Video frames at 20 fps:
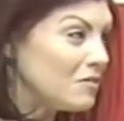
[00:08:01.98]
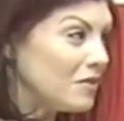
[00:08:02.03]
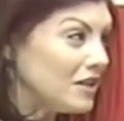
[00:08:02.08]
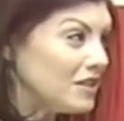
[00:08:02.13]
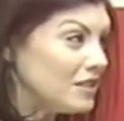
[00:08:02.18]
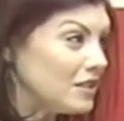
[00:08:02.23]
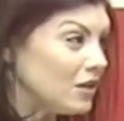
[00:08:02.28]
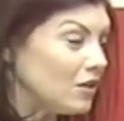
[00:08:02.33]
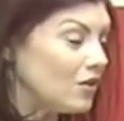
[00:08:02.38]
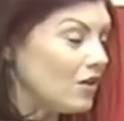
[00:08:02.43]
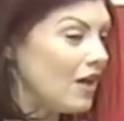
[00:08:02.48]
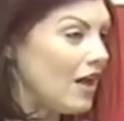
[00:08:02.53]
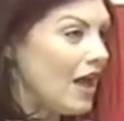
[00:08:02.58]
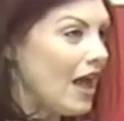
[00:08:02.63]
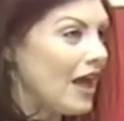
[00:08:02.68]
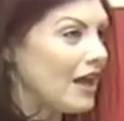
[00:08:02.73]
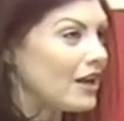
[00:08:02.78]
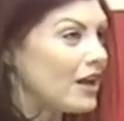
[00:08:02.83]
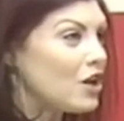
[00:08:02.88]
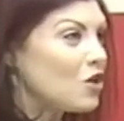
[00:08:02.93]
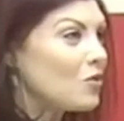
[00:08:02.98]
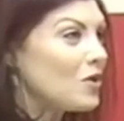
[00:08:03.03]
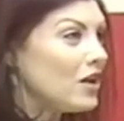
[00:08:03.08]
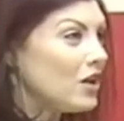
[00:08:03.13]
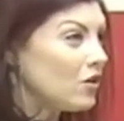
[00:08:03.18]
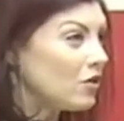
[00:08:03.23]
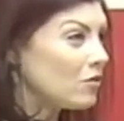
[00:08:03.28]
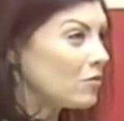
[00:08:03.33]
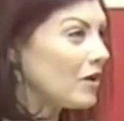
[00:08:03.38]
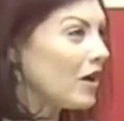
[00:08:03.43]
big deal. And I know we
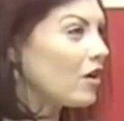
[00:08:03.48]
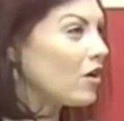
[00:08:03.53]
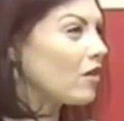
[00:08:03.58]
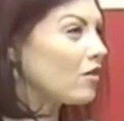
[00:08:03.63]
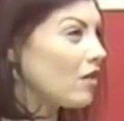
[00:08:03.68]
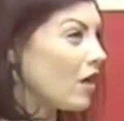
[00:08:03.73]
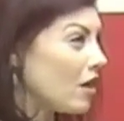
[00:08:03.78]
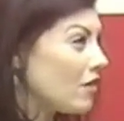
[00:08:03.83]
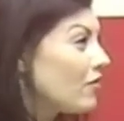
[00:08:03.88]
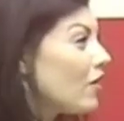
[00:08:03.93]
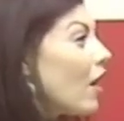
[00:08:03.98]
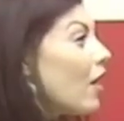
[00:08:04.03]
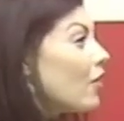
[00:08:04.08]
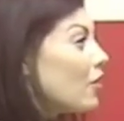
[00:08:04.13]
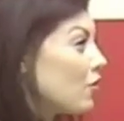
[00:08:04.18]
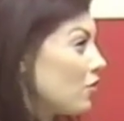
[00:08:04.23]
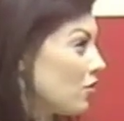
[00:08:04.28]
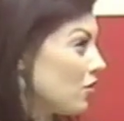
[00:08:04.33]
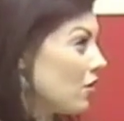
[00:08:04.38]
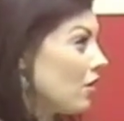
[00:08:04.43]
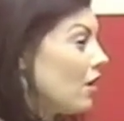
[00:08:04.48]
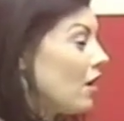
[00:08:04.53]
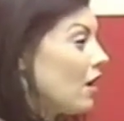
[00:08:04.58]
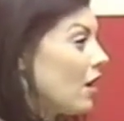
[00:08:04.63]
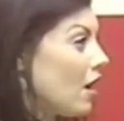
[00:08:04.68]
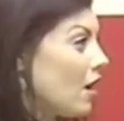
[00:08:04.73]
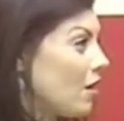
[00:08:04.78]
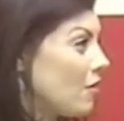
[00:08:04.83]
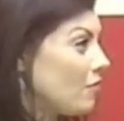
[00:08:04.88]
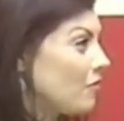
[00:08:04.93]
hear about a lot of other,
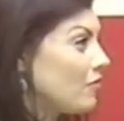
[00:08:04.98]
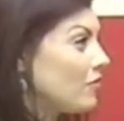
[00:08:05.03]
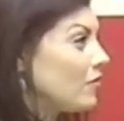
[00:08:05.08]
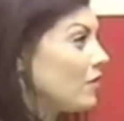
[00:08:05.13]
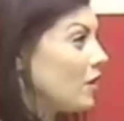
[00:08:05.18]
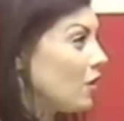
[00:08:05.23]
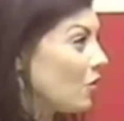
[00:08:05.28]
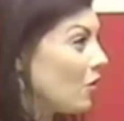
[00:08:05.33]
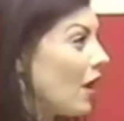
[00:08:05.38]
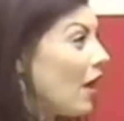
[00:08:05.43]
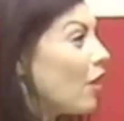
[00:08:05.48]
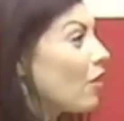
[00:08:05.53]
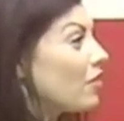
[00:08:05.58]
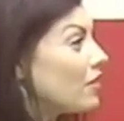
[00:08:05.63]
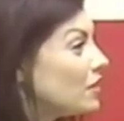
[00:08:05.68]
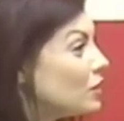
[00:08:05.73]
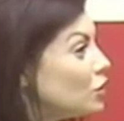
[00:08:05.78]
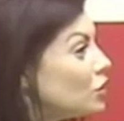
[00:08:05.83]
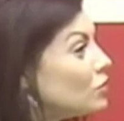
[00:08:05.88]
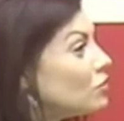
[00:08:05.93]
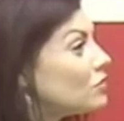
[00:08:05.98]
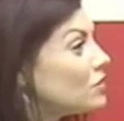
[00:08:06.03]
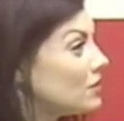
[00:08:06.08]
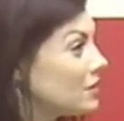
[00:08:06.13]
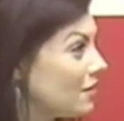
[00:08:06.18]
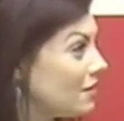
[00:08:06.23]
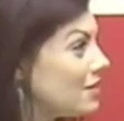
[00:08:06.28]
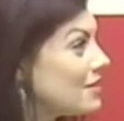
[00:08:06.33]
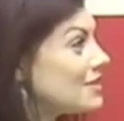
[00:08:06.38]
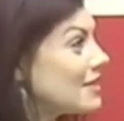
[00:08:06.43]
um, you know, health issues
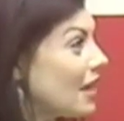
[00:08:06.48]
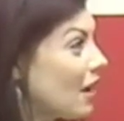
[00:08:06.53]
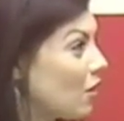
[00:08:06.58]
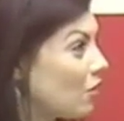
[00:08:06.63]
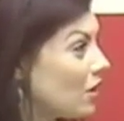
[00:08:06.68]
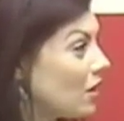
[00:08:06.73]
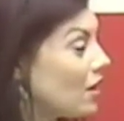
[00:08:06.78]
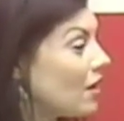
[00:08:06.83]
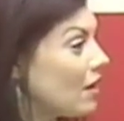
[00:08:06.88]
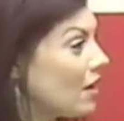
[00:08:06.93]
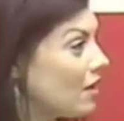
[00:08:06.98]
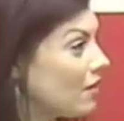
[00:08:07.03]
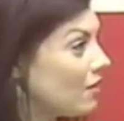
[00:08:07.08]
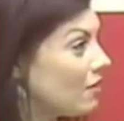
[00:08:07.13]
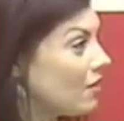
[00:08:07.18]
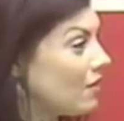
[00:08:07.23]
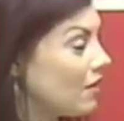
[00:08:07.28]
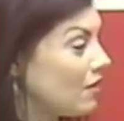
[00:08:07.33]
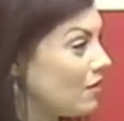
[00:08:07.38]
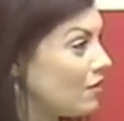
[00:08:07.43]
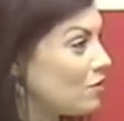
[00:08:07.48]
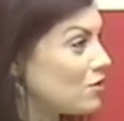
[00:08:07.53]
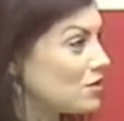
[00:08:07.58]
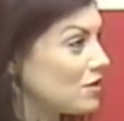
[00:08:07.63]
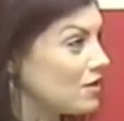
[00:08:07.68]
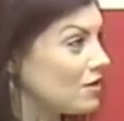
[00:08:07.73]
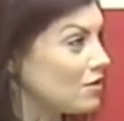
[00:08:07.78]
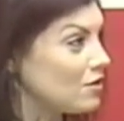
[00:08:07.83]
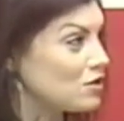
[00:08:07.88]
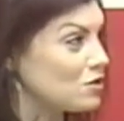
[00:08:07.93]
in this county, and, and there's
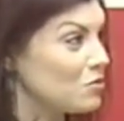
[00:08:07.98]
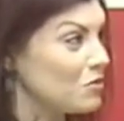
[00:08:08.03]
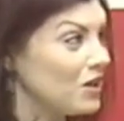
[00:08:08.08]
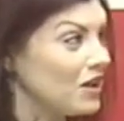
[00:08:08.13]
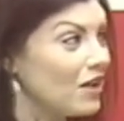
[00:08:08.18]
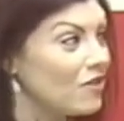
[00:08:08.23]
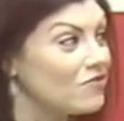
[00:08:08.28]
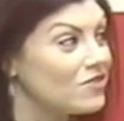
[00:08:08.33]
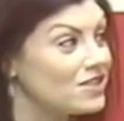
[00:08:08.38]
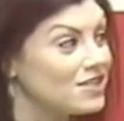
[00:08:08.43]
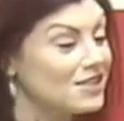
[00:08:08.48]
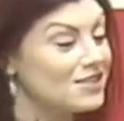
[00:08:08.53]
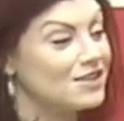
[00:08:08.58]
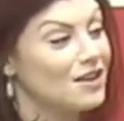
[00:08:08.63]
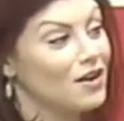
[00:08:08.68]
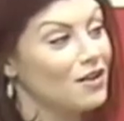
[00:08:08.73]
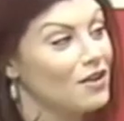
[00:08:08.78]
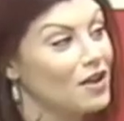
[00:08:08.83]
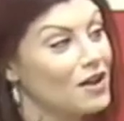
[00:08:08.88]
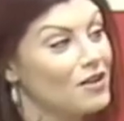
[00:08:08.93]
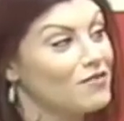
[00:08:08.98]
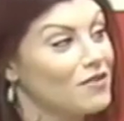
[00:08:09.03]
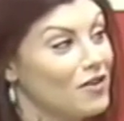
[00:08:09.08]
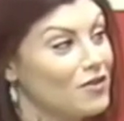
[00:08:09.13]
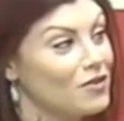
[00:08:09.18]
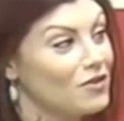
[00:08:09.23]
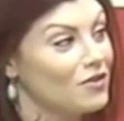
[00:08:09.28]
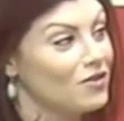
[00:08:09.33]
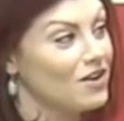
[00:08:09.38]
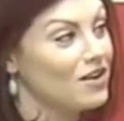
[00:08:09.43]
a there's a big emphasis on a lot of
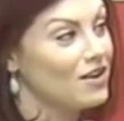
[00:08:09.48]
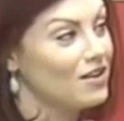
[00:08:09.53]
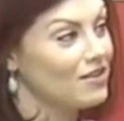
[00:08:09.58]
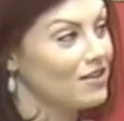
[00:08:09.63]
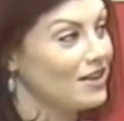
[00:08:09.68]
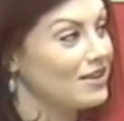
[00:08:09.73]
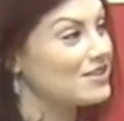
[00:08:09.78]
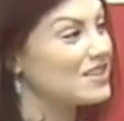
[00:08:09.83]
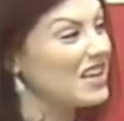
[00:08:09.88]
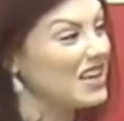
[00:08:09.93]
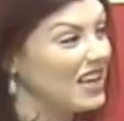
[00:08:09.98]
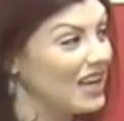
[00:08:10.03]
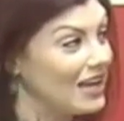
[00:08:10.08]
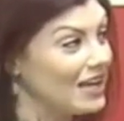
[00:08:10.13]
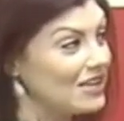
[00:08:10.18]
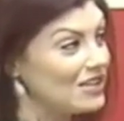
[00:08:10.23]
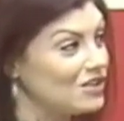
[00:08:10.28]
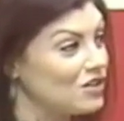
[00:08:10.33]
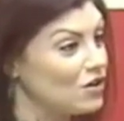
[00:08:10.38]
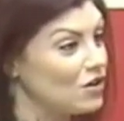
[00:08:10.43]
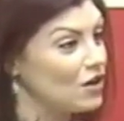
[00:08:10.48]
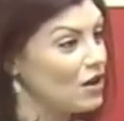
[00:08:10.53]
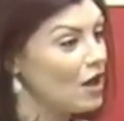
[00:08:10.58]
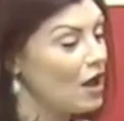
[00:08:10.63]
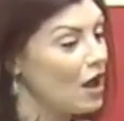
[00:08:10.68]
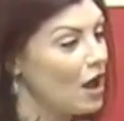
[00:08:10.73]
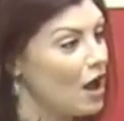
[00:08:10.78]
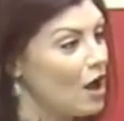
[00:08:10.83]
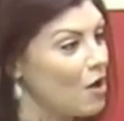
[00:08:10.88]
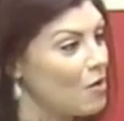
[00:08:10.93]
other things like cancer.
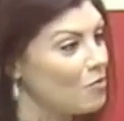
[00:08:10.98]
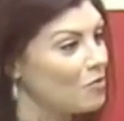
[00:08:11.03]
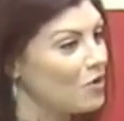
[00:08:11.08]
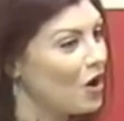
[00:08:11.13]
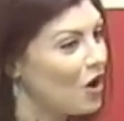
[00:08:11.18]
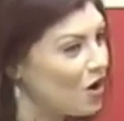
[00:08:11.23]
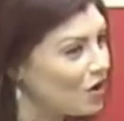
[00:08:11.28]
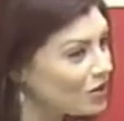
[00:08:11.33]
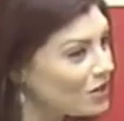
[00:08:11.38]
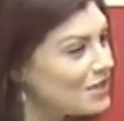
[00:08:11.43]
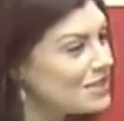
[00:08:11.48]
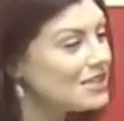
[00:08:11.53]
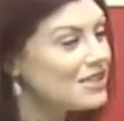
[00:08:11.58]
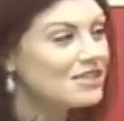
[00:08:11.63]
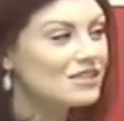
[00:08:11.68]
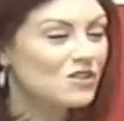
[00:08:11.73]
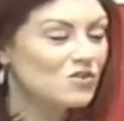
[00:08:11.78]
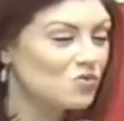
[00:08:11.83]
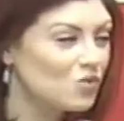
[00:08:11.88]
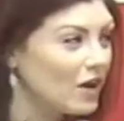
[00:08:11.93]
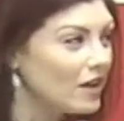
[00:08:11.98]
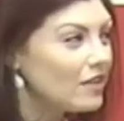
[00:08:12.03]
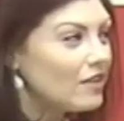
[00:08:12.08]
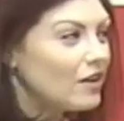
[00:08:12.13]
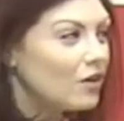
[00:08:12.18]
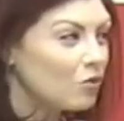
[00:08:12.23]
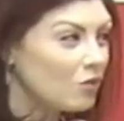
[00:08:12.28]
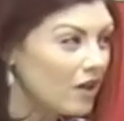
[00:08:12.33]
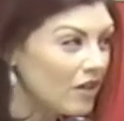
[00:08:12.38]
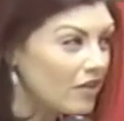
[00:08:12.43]
Um, but heart disease is right
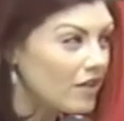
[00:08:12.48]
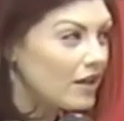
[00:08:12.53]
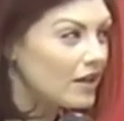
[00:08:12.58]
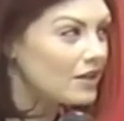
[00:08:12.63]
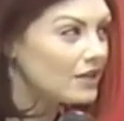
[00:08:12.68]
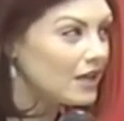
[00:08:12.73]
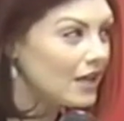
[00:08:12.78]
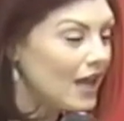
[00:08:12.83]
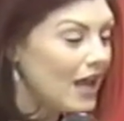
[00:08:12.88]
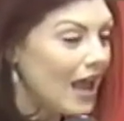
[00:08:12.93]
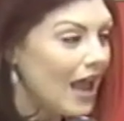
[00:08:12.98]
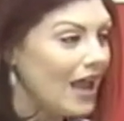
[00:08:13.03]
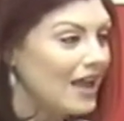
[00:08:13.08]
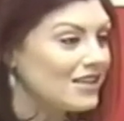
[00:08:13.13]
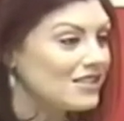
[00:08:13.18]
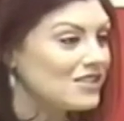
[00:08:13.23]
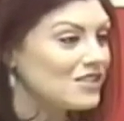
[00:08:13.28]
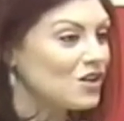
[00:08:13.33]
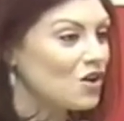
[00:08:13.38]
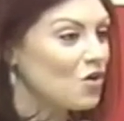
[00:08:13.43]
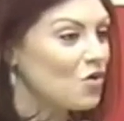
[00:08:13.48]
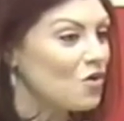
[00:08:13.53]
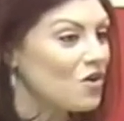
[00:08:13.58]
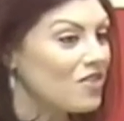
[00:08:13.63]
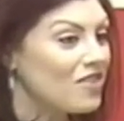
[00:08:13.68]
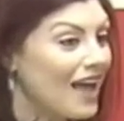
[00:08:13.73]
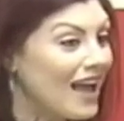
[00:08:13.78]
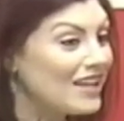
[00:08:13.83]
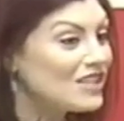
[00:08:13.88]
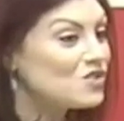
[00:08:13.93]
there with it, and so
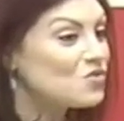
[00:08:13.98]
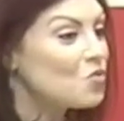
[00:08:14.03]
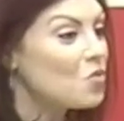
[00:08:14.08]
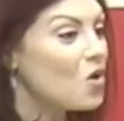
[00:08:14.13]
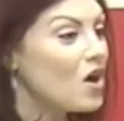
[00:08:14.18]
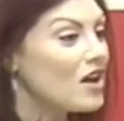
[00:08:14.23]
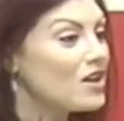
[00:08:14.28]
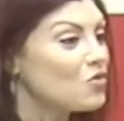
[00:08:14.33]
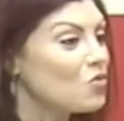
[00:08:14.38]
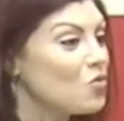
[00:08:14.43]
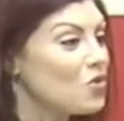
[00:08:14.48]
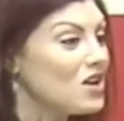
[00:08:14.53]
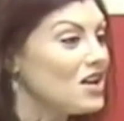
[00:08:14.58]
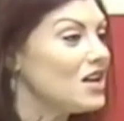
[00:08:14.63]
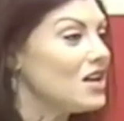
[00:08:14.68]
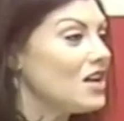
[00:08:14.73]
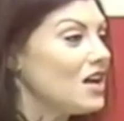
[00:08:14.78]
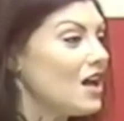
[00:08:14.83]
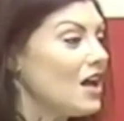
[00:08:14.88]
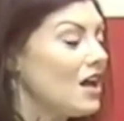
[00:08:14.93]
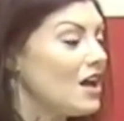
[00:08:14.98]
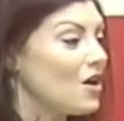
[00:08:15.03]
that's what we